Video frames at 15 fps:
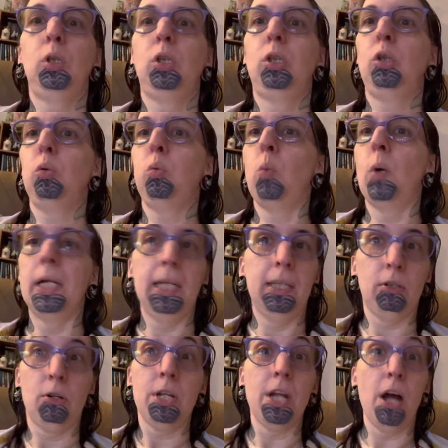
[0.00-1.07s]
$20,
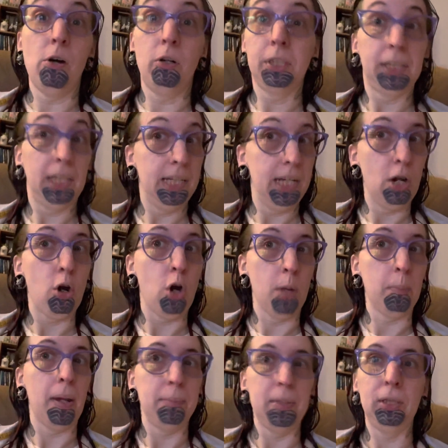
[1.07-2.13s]
$30 a year
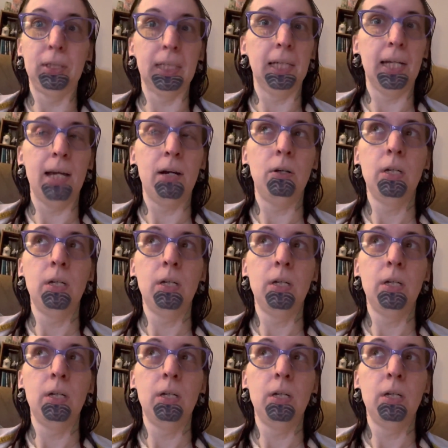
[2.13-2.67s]
on my music now,